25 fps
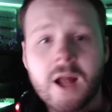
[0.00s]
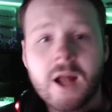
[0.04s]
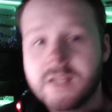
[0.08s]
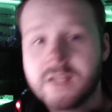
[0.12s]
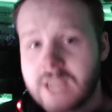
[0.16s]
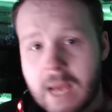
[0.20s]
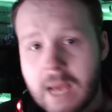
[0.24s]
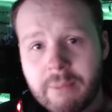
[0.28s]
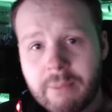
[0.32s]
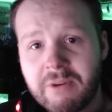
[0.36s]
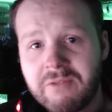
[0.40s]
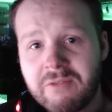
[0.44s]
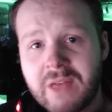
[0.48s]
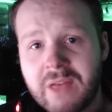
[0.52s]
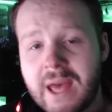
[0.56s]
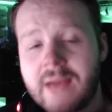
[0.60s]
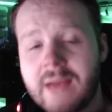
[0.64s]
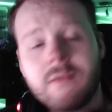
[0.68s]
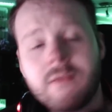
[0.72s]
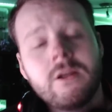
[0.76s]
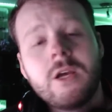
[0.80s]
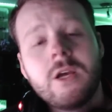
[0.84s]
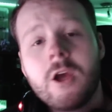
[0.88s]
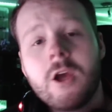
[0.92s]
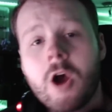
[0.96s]
On top of
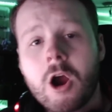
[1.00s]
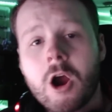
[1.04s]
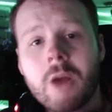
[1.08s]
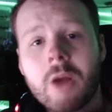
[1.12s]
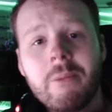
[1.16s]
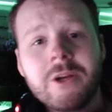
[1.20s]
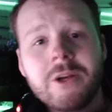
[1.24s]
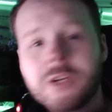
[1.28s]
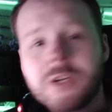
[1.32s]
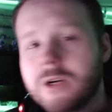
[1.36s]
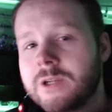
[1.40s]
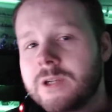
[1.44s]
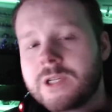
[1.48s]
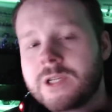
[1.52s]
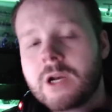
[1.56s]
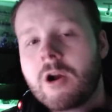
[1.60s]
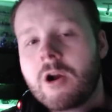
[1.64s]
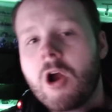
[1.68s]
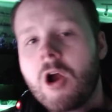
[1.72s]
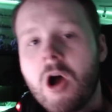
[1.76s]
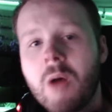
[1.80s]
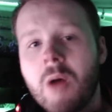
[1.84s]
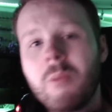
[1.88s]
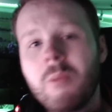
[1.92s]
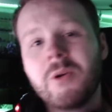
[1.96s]
that, Armigers
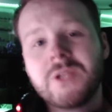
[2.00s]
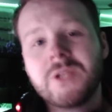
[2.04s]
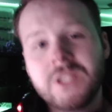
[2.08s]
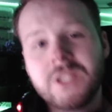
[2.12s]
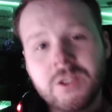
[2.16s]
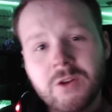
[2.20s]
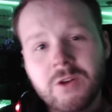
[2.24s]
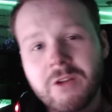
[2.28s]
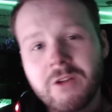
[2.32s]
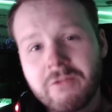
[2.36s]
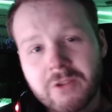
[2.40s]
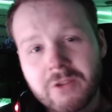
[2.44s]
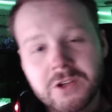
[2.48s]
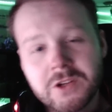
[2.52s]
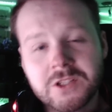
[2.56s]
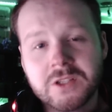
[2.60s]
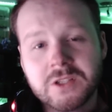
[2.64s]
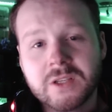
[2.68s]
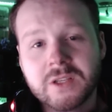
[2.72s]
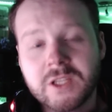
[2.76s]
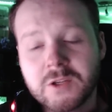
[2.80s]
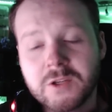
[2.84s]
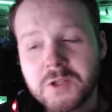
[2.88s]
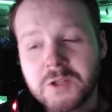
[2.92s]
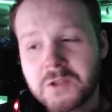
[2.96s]
are almost
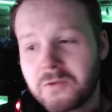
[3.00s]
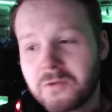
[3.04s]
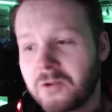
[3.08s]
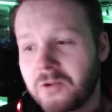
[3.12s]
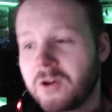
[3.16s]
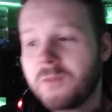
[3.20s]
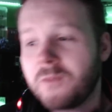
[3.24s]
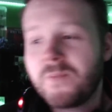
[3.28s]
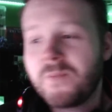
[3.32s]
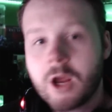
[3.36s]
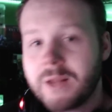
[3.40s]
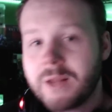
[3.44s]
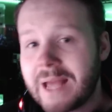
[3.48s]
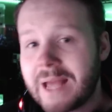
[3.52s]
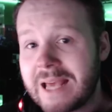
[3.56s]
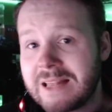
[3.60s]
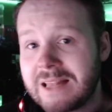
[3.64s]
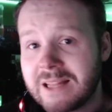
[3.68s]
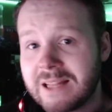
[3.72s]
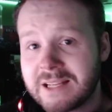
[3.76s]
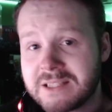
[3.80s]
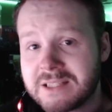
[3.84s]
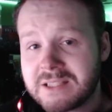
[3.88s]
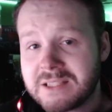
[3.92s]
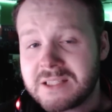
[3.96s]
universally useful. Knight
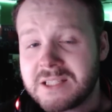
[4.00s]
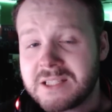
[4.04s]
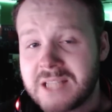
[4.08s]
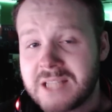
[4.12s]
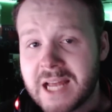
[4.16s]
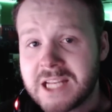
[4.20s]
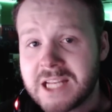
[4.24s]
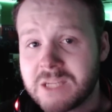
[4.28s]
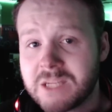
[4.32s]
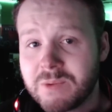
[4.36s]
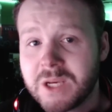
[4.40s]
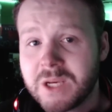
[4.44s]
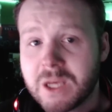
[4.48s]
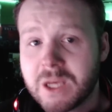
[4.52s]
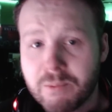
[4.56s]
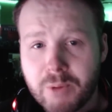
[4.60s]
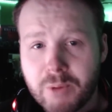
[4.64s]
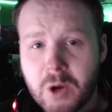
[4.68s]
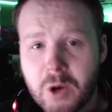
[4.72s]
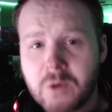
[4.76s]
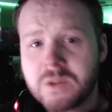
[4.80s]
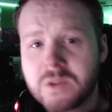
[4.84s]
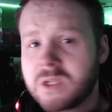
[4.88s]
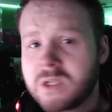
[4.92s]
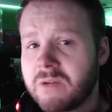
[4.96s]
lists tend to be
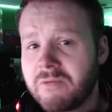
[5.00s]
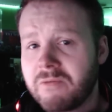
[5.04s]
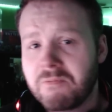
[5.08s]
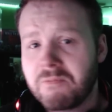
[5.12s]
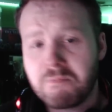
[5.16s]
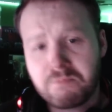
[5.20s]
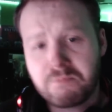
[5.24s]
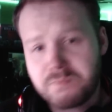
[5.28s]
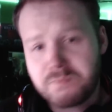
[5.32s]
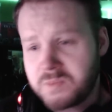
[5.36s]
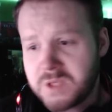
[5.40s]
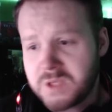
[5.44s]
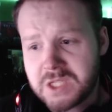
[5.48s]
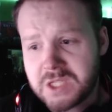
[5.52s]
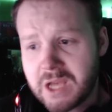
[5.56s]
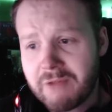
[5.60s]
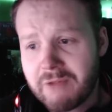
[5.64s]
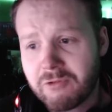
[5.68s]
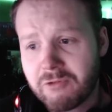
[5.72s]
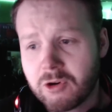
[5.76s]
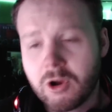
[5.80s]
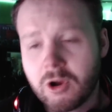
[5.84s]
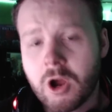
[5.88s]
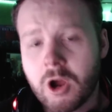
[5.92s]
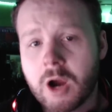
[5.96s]
composed of
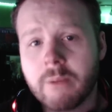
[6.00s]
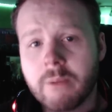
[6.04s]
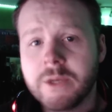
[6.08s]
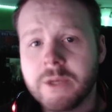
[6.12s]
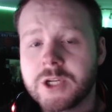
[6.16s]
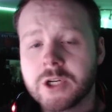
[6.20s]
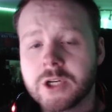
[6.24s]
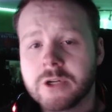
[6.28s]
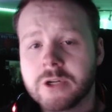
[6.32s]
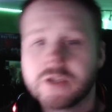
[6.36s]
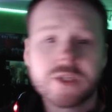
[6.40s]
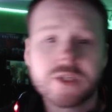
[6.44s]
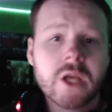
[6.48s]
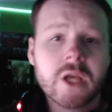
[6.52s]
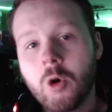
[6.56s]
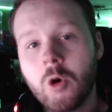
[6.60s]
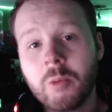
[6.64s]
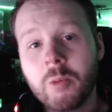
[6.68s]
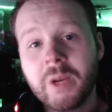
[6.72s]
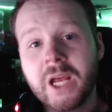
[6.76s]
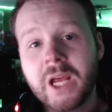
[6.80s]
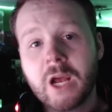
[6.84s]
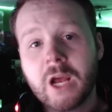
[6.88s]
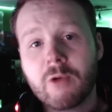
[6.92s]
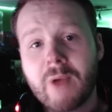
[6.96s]
several armigers
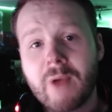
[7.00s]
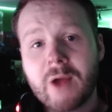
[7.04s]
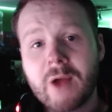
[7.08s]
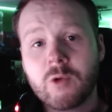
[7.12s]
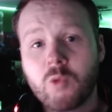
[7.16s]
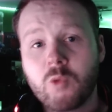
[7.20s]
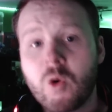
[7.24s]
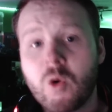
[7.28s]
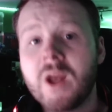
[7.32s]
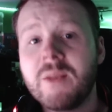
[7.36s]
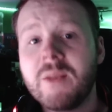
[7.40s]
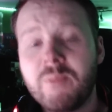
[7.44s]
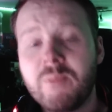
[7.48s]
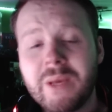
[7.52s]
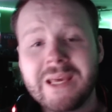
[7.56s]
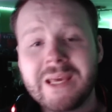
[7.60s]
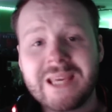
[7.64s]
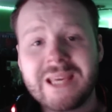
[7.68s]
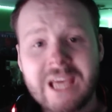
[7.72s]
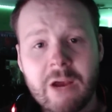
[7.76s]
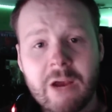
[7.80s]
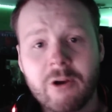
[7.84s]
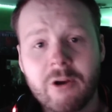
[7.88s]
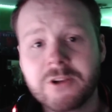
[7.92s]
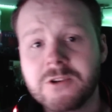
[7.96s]
orbiting around one
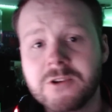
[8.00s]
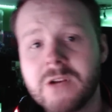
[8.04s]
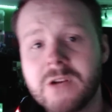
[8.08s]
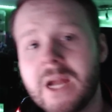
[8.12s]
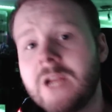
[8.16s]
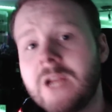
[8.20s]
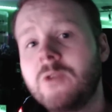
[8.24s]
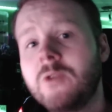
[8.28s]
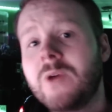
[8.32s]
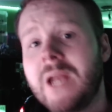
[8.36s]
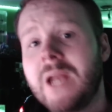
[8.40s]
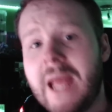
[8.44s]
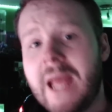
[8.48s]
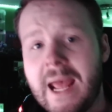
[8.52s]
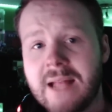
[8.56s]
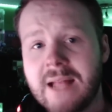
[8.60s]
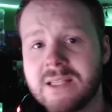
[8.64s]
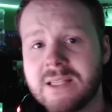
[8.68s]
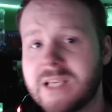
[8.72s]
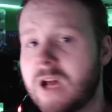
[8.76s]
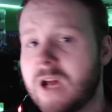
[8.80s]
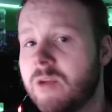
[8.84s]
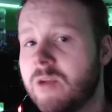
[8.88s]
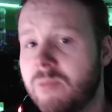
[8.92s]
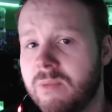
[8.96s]
big character knight who can
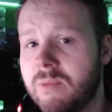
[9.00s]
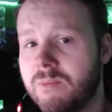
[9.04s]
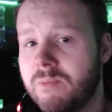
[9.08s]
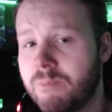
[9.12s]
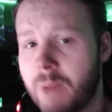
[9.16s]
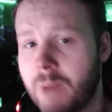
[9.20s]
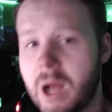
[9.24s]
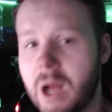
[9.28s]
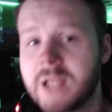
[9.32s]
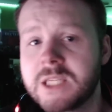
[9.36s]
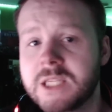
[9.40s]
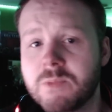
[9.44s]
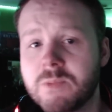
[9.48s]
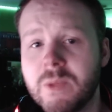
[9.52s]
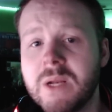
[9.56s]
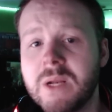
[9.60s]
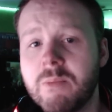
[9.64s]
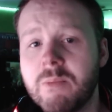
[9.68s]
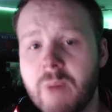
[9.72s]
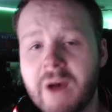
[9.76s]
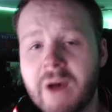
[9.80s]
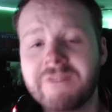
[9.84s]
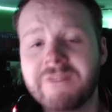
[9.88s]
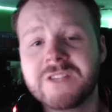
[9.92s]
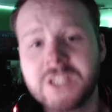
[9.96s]
hands out bondsman
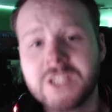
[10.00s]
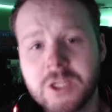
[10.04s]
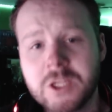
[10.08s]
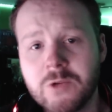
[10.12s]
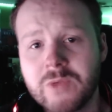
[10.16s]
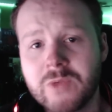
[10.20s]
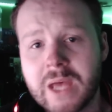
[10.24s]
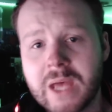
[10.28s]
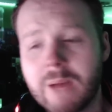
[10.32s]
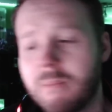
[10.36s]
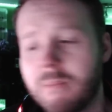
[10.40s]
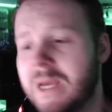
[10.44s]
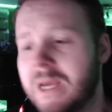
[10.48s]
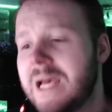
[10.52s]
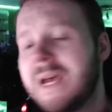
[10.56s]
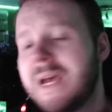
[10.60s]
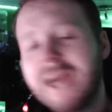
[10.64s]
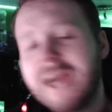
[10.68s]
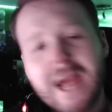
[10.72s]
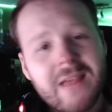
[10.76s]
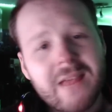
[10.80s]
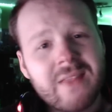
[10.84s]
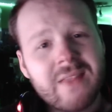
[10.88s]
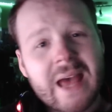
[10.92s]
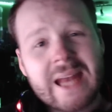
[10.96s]
buffs to them,
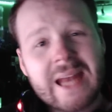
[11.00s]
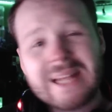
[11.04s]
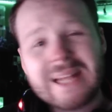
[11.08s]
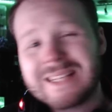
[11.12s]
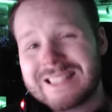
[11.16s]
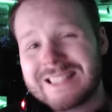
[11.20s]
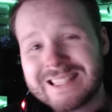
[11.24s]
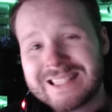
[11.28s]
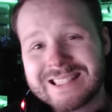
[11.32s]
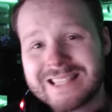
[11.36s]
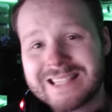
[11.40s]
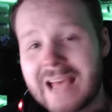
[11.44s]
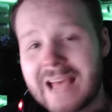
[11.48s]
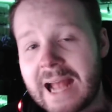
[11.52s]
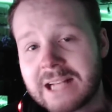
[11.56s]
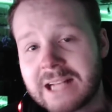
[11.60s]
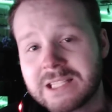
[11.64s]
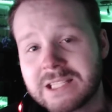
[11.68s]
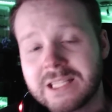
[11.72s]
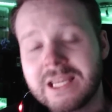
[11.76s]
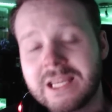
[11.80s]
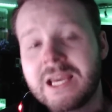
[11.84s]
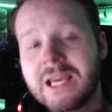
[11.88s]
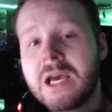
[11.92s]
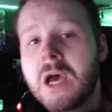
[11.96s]
and that is
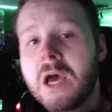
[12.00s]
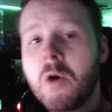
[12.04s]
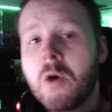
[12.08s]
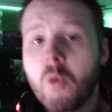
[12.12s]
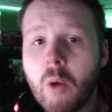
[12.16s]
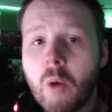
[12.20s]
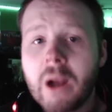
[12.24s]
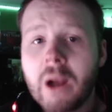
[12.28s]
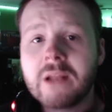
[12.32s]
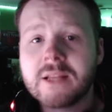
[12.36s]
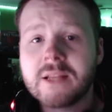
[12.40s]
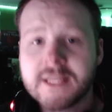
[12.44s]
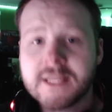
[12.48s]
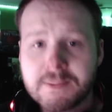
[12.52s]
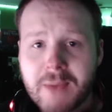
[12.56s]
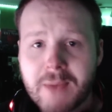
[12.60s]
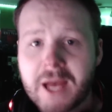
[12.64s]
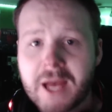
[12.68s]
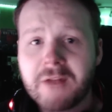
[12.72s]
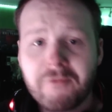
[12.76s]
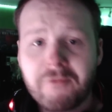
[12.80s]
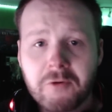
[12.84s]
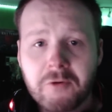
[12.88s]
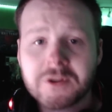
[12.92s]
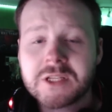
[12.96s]
exactly what this
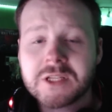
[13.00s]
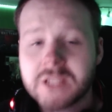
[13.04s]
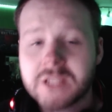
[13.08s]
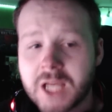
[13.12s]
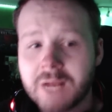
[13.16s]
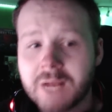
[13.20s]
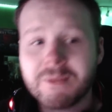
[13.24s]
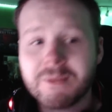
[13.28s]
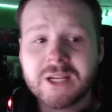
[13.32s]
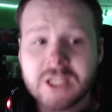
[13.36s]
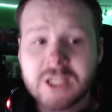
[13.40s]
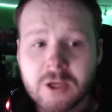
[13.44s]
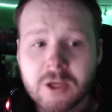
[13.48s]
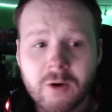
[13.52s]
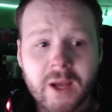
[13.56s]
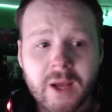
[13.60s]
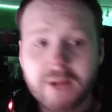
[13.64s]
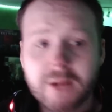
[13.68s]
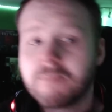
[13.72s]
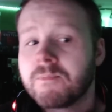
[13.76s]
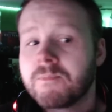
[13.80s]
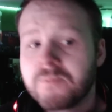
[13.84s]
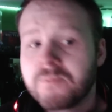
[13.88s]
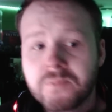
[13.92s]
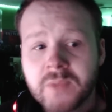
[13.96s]
battle force is going to be
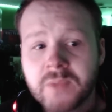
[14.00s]
doing.